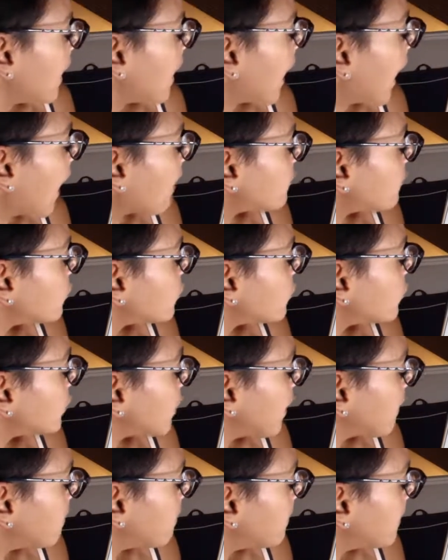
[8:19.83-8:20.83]
After
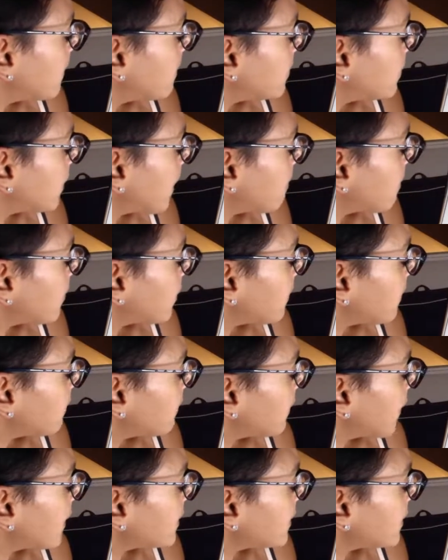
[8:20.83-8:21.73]
supper,